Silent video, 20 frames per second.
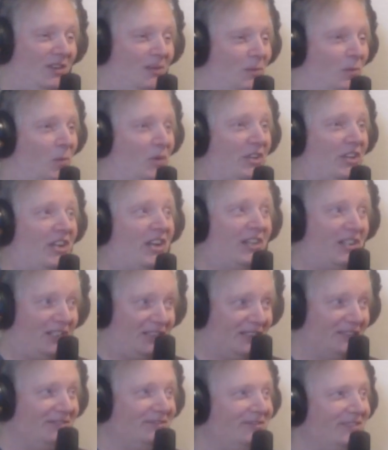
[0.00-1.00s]
were
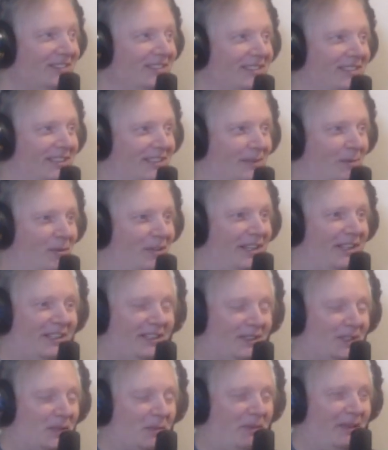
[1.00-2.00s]
young and playing
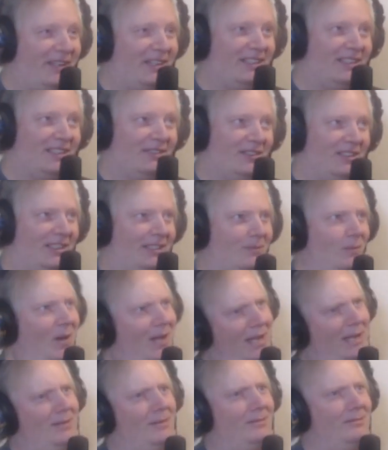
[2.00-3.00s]
in this band, and I'm like,
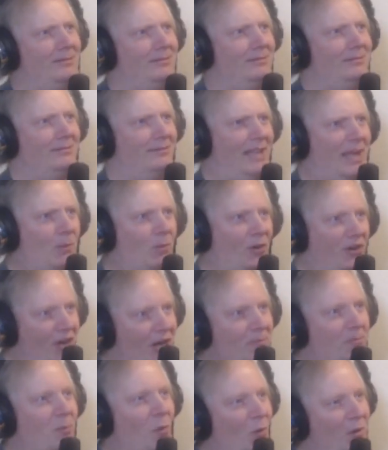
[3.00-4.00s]
wow, they were
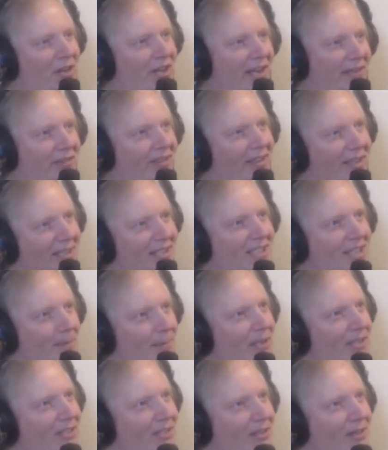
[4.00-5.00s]
not born yet the last time
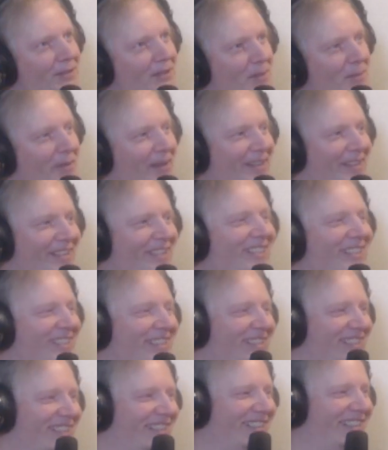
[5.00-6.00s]
I saw this band.
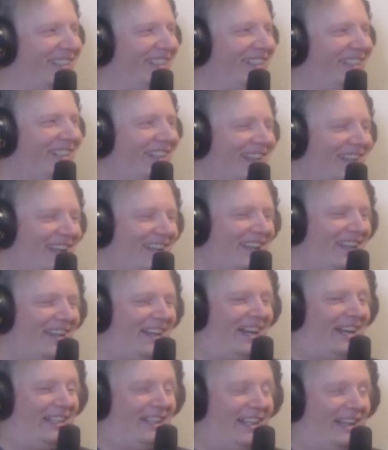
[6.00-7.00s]
And
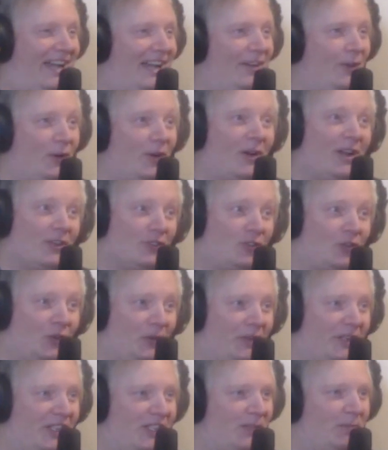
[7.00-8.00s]
I don't know how
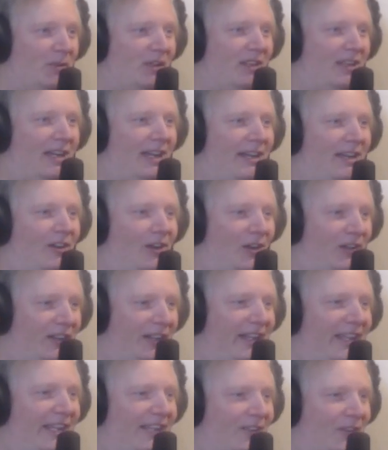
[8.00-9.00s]
true it is, but I
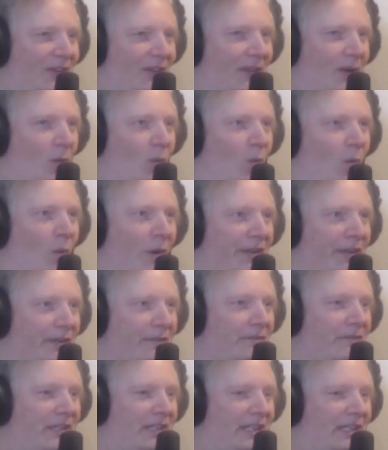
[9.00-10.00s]
heard later that one
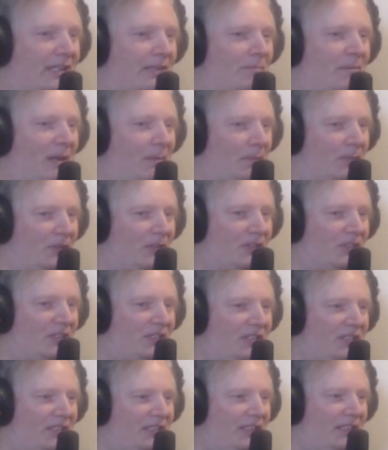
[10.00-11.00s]
of the
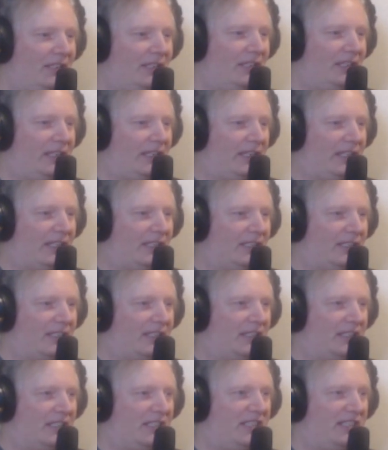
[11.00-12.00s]
members is
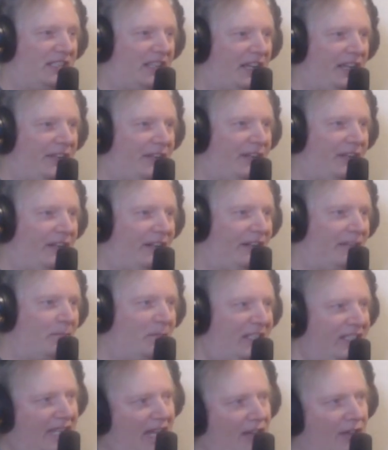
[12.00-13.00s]
the son of
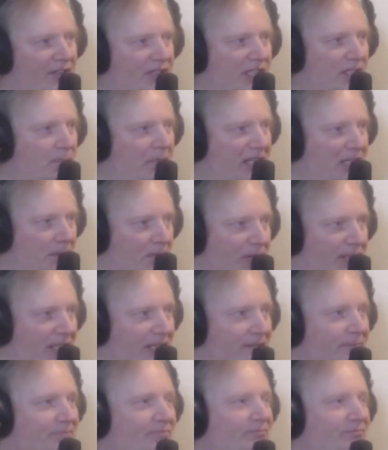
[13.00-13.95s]
Metallica's bass player.